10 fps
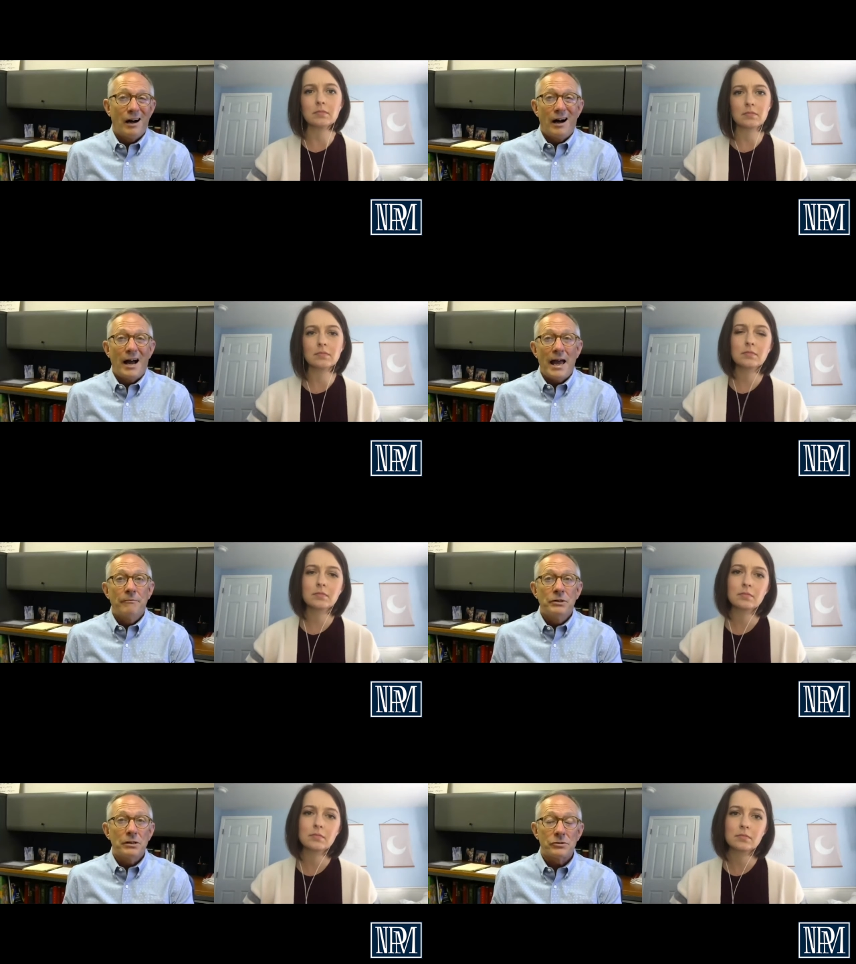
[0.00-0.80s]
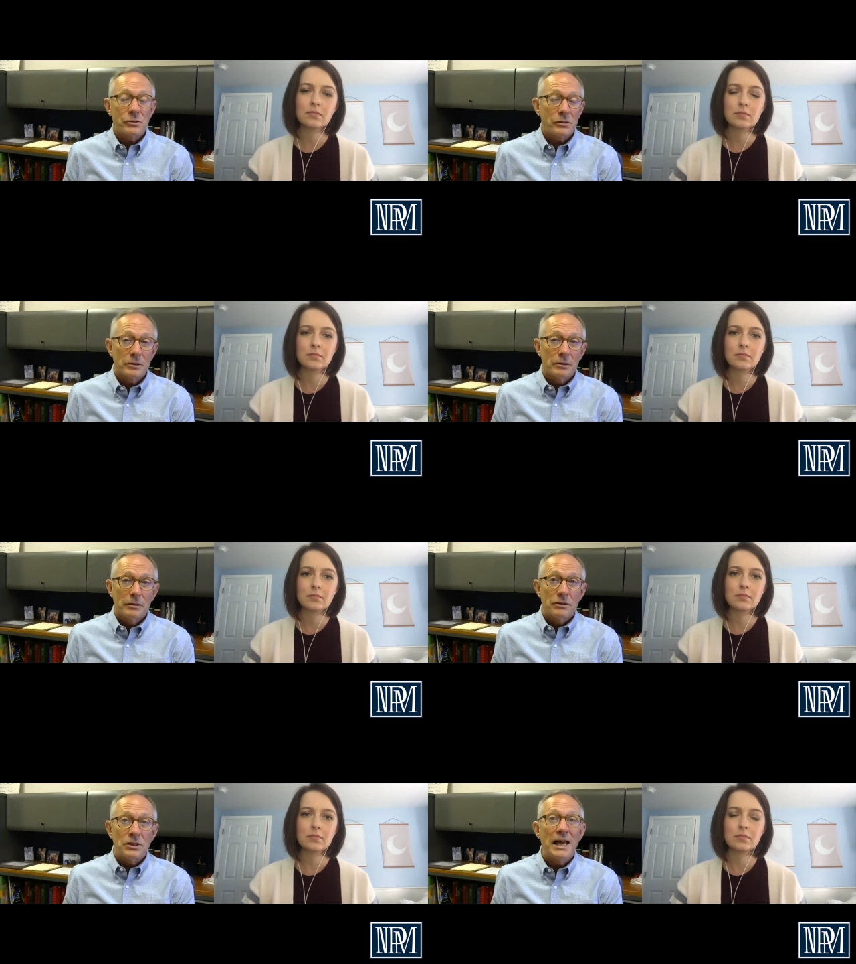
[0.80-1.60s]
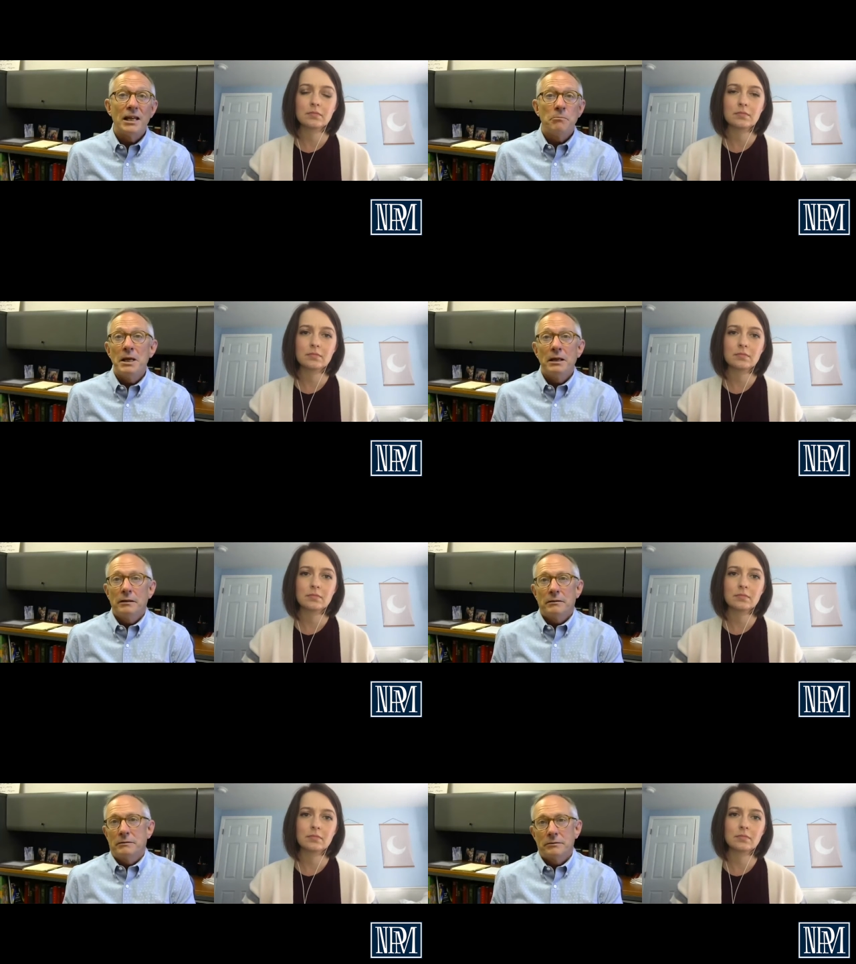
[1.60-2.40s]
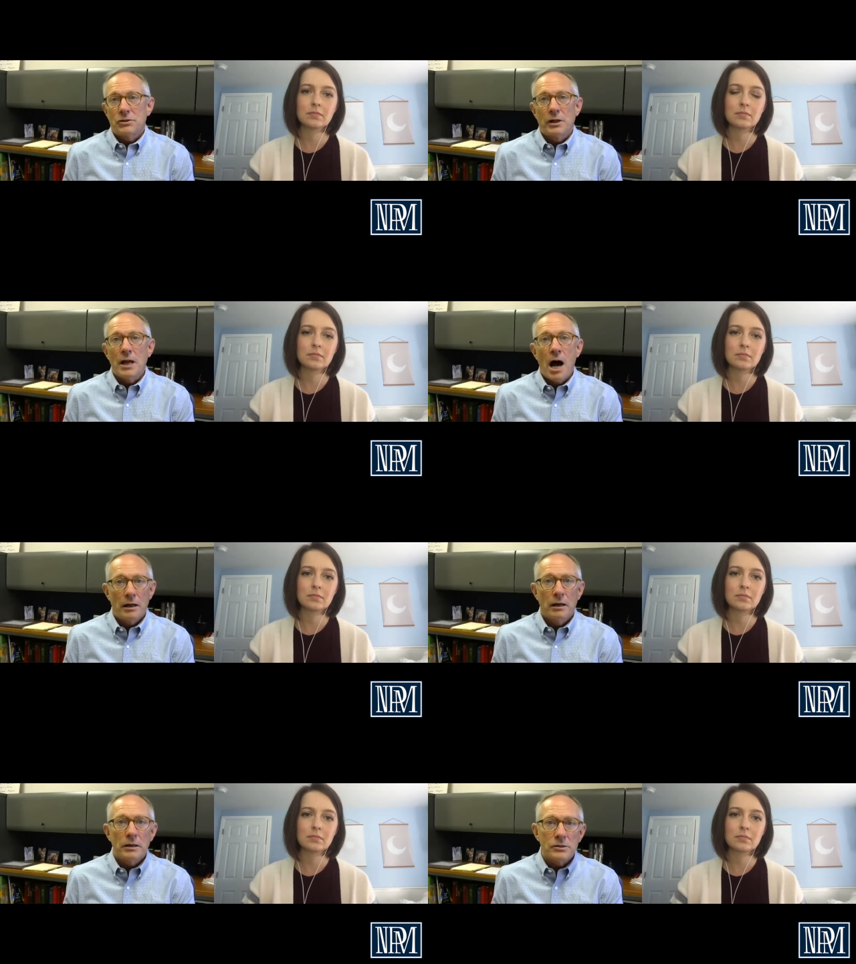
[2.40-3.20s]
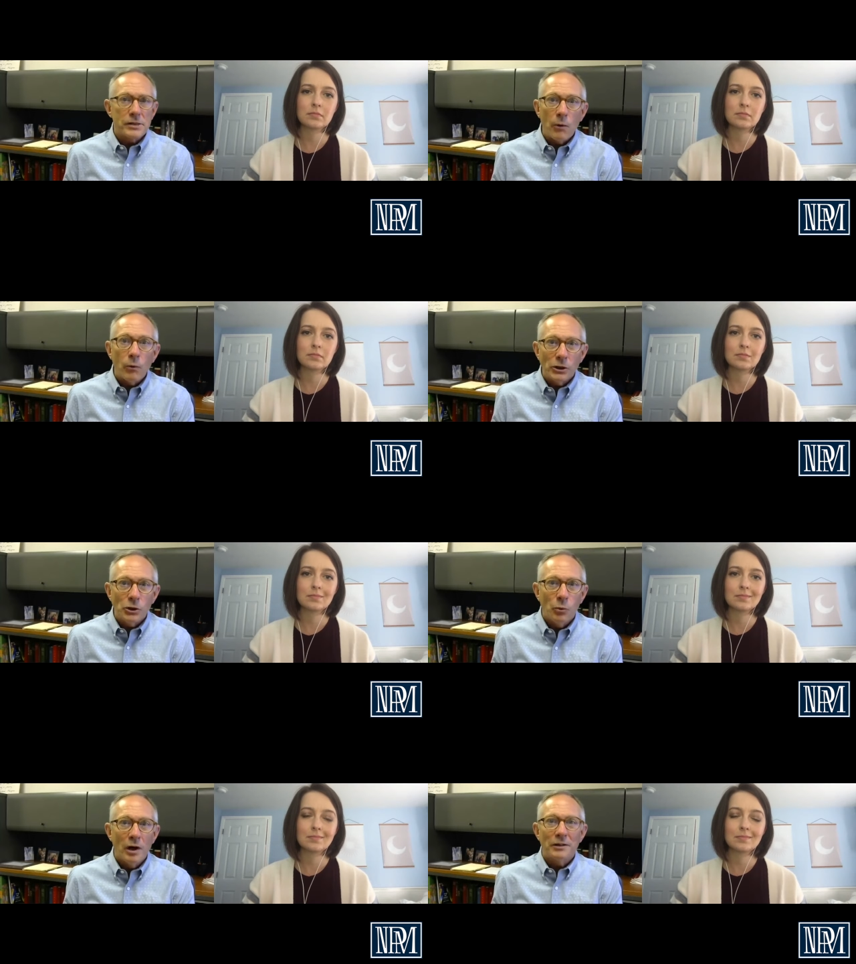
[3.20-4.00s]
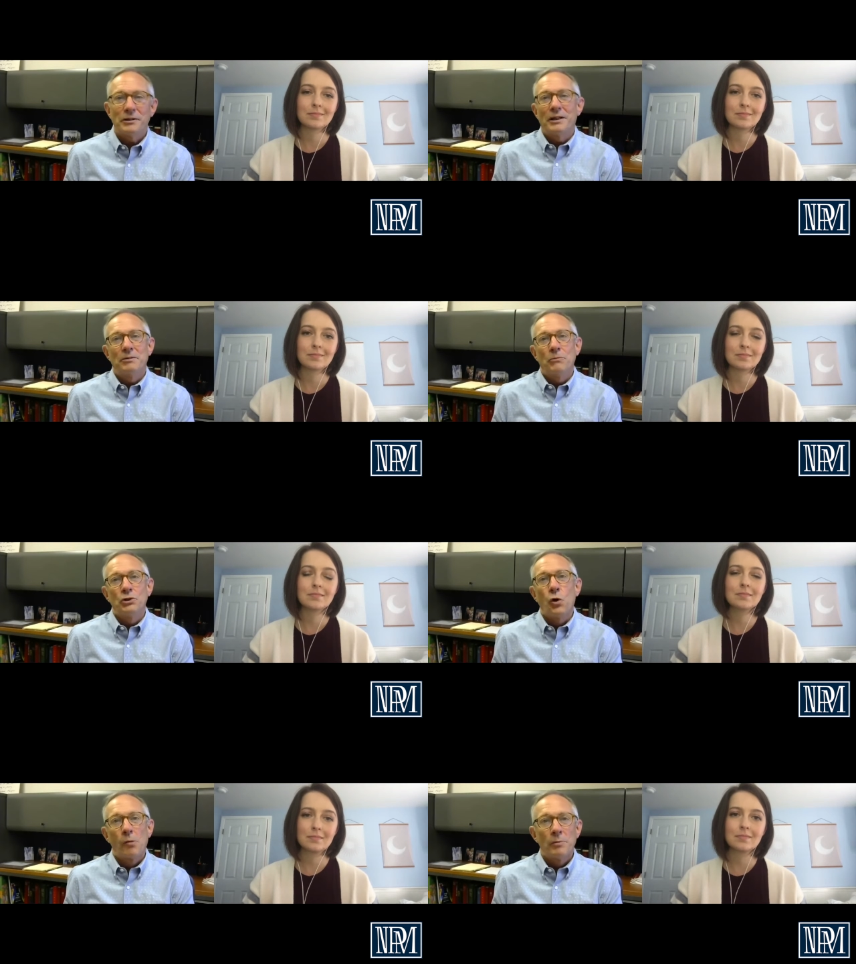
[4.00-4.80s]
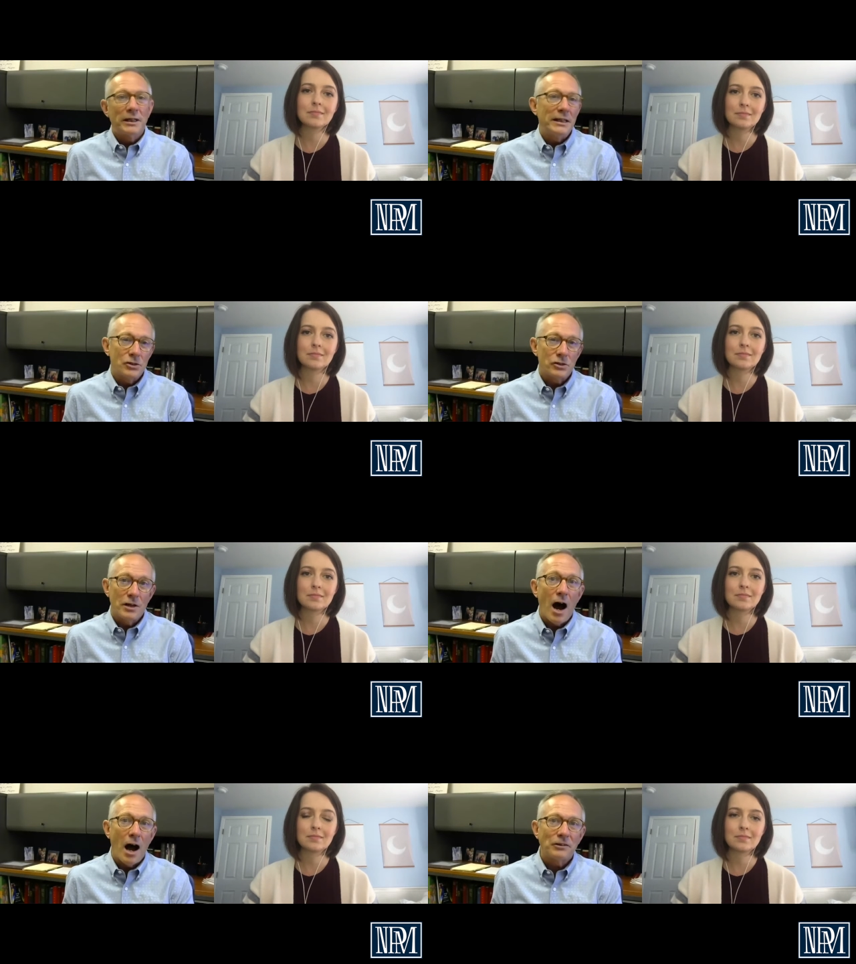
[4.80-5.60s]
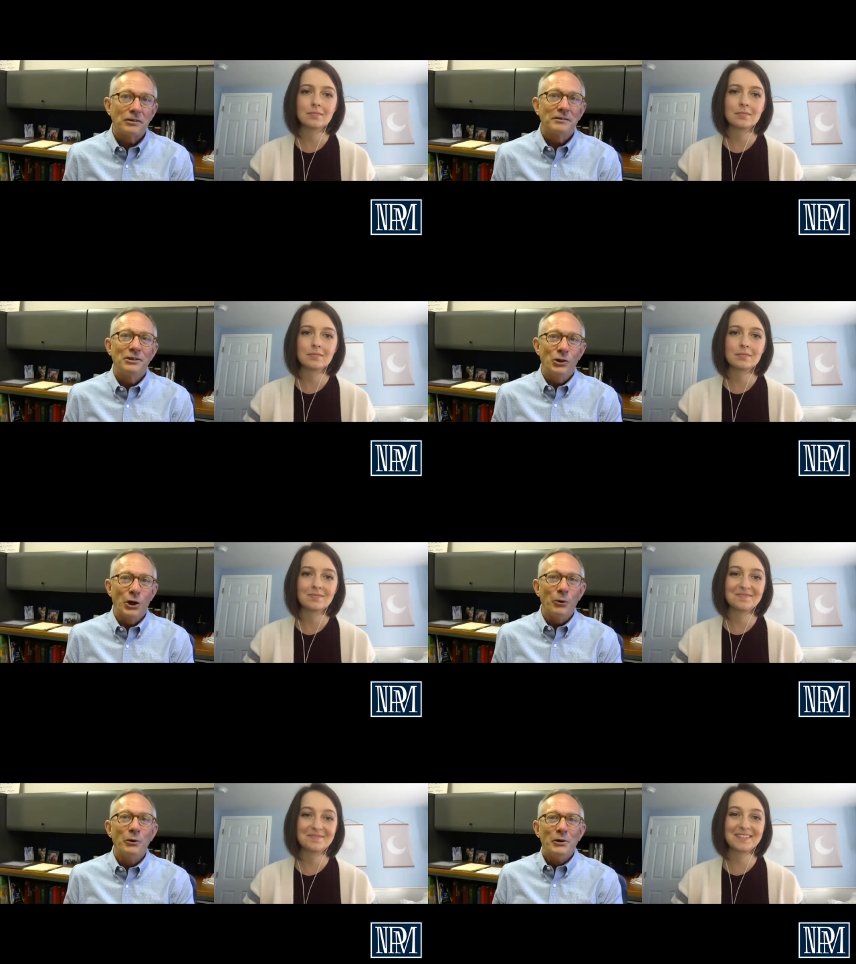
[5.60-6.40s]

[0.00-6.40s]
Speaker 1: I have this 10 minute sonata is that what you want and normally it's not you know